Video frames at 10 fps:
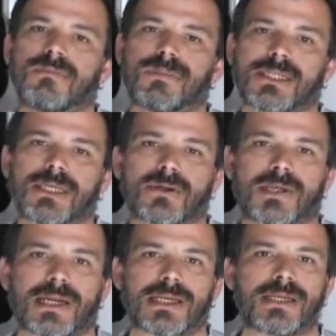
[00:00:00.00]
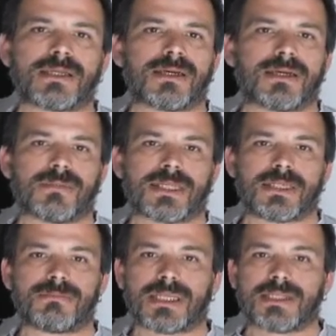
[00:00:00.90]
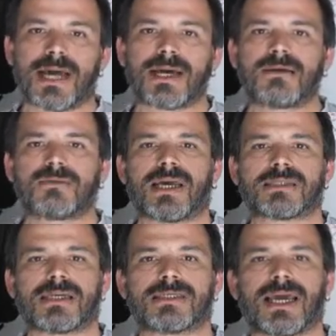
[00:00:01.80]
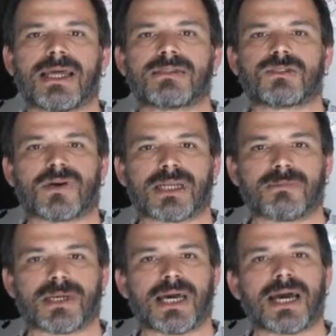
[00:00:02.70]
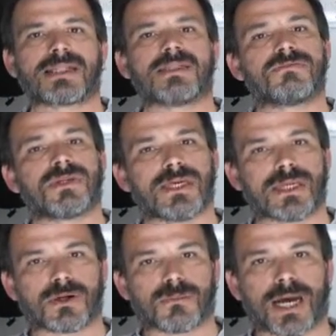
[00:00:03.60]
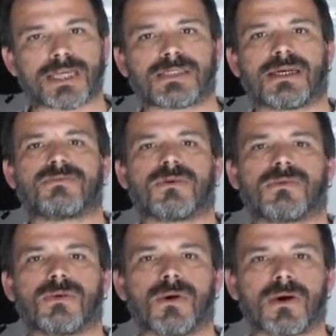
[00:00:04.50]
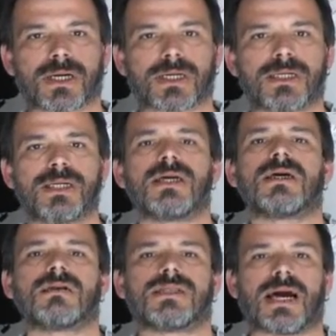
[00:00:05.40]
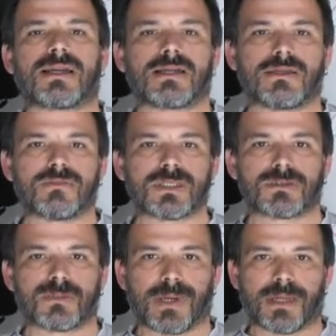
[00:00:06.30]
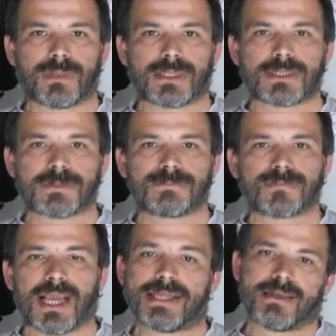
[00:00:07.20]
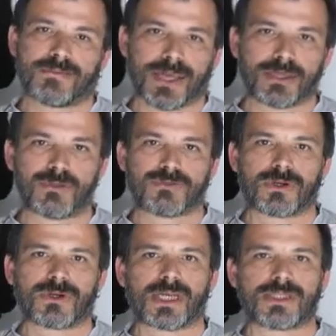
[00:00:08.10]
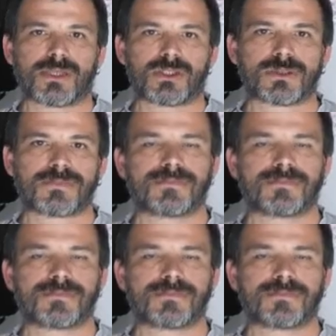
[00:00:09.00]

particularly Mathilde Metna, as I said, Giovanni Benard, and Federico Massa for the work done in these two papers. And I thank you for your attention.